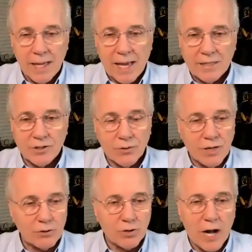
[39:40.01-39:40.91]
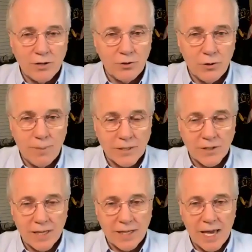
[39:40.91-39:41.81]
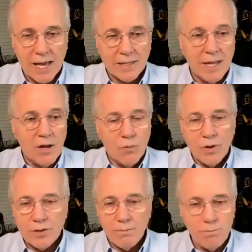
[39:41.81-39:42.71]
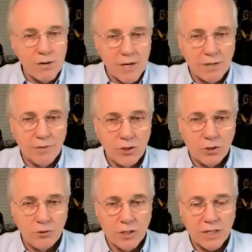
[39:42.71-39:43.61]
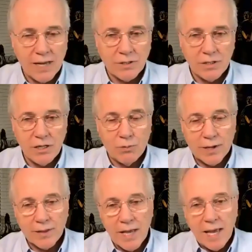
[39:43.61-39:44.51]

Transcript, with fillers: And so they're trying to do the best they can with a myriad of issues that they have to deal with.